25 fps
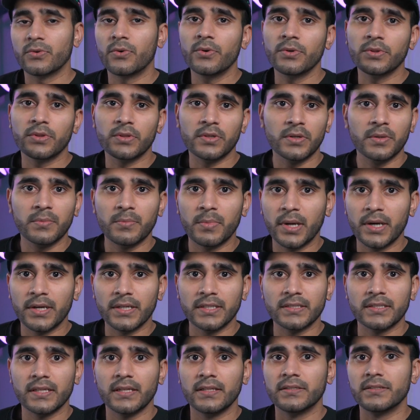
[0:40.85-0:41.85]
or third-party
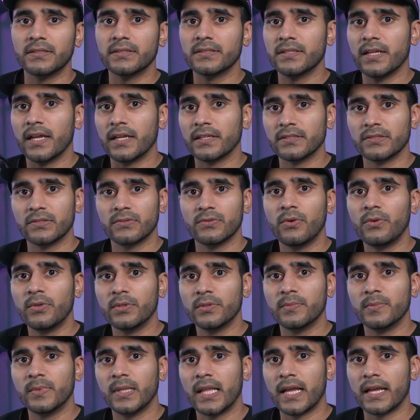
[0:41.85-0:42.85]
sellers that
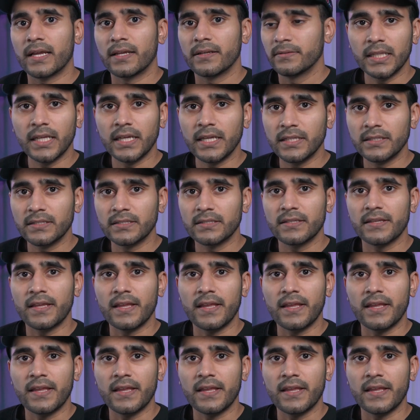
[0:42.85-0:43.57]
sold black plates,